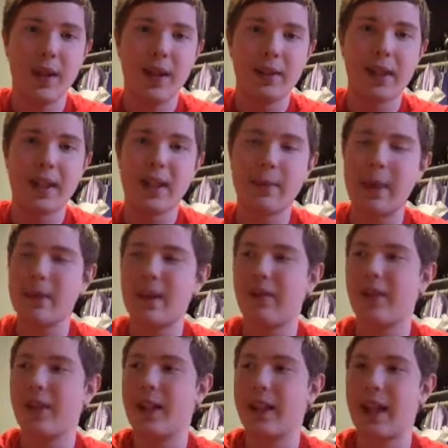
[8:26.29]
Like sometimes I
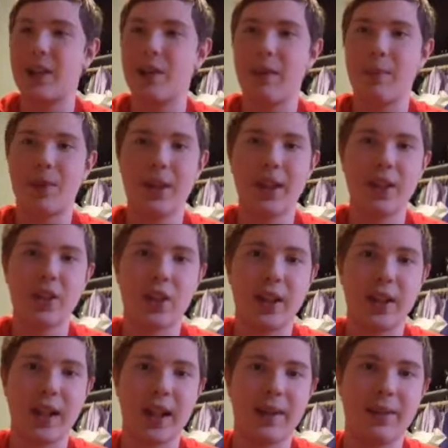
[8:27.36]
feel like I do a
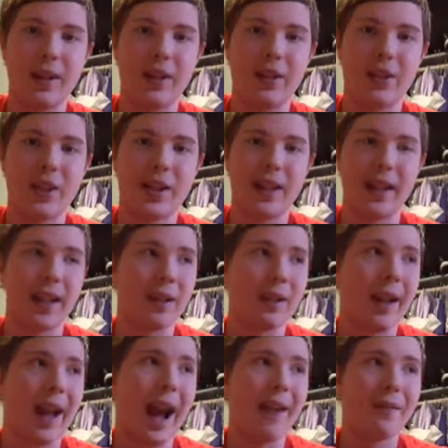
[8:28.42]
prediction and, I, and it's just like
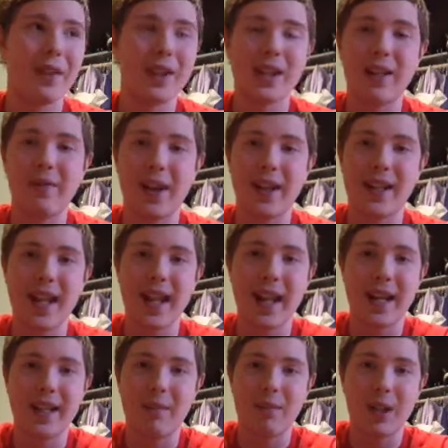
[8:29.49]
half the stuff I say
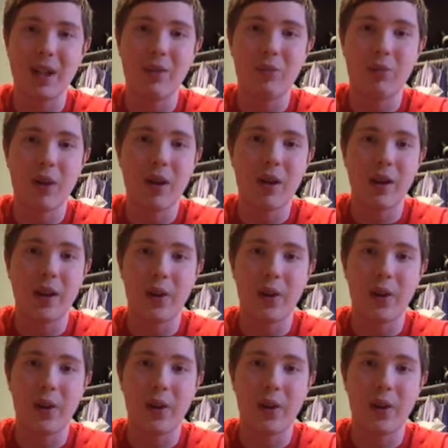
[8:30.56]
ends up being wrong,